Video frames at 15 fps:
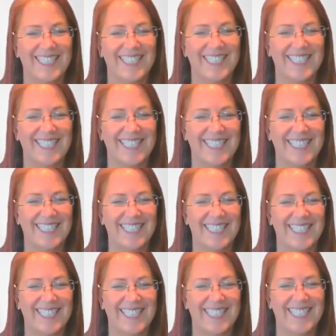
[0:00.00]

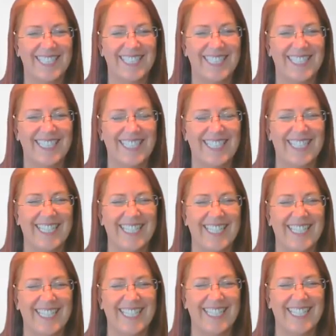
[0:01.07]

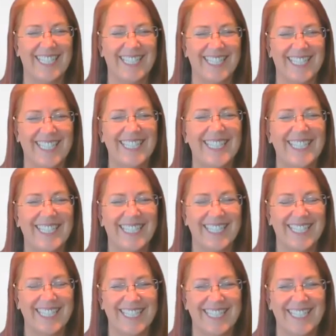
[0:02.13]

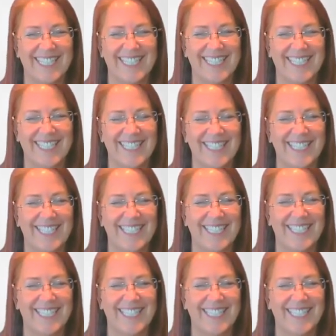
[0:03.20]
This person isn't speaking.